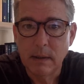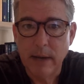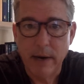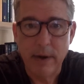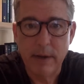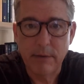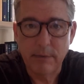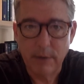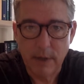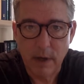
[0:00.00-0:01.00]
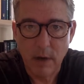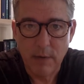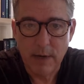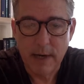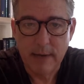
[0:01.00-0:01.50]
areas during the
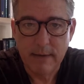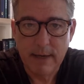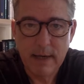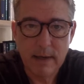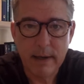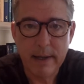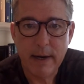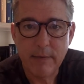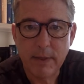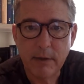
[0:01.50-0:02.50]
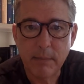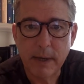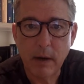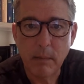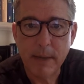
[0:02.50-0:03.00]
COVID-19 and everything's
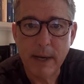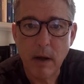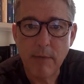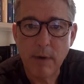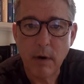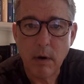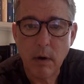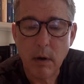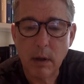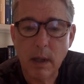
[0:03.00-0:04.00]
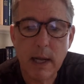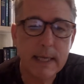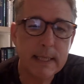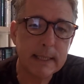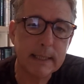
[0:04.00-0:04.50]
being offered
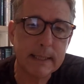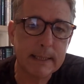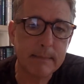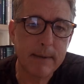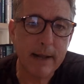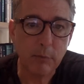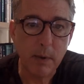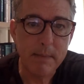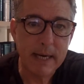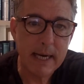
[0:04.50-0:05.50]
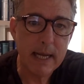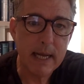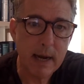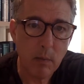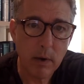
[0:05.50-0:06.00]
online. As we
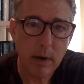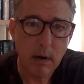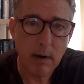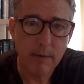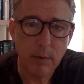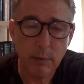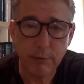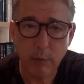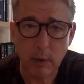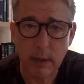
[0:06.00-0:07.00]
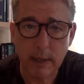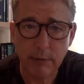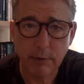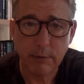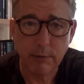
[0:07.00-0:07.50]
begin, I wanted to offer you a short
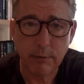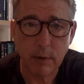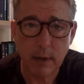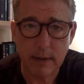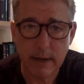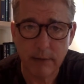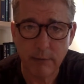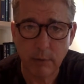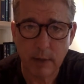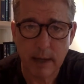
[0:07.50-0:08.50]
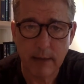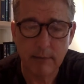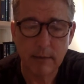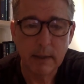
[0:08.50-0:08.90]
lecture to sort of contextualize